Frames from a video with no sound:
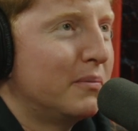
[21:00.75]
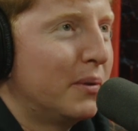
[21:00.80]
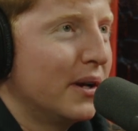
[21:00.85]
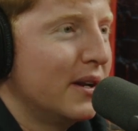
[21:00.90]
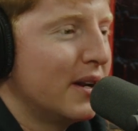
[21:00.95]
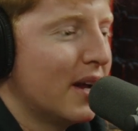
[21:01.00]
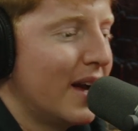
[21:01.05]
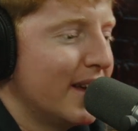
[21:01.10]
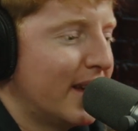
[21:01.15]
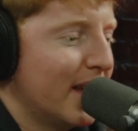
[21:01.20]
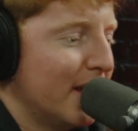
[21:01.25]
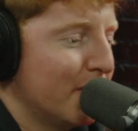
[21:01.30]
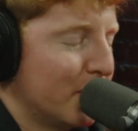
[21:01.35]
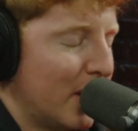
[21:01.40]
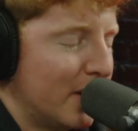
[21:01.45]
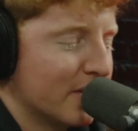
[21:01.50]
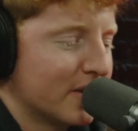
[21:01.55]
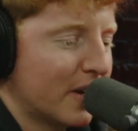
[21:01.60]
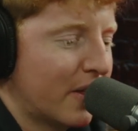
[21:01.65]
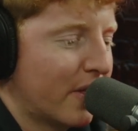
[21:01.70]
play night game when
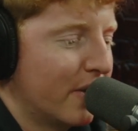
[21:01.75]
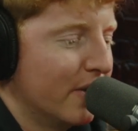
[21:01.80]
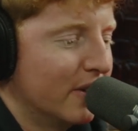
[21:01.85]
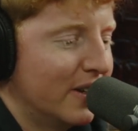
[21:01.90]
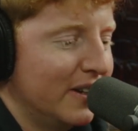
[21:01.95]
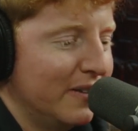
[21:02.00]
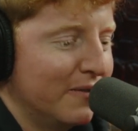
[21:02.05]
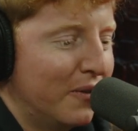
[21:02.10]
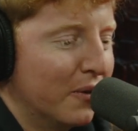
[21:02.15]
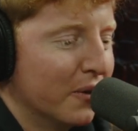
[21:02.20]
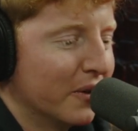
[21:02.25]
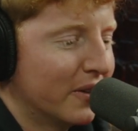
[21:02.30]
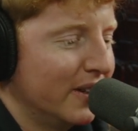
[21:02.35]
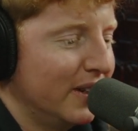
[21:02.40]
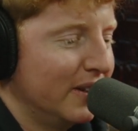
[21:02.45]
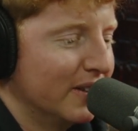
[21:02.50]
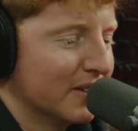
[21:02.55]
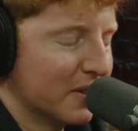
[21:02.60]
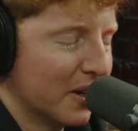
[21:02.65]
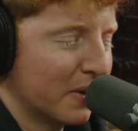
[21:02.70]
I was like 13,
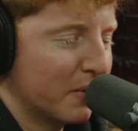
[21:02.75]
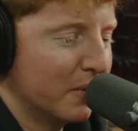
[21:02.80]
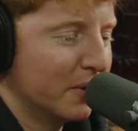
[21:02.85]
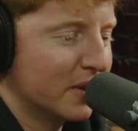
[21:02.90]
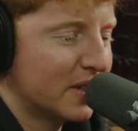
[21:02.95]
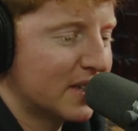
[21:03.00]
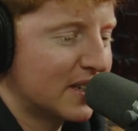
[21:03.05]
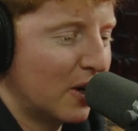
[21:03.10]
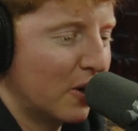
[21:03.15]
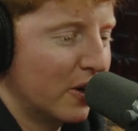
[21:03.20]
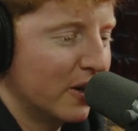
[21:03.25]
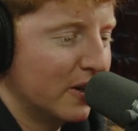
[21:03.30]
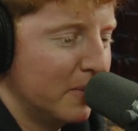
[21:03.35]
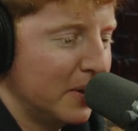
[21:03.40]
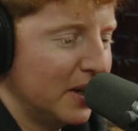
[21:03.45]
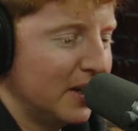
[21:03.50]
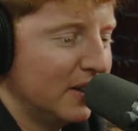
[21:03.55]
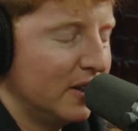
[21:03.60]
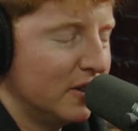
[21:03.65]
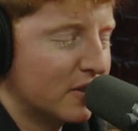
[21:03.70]
14 is like when it started
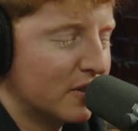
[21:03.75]
being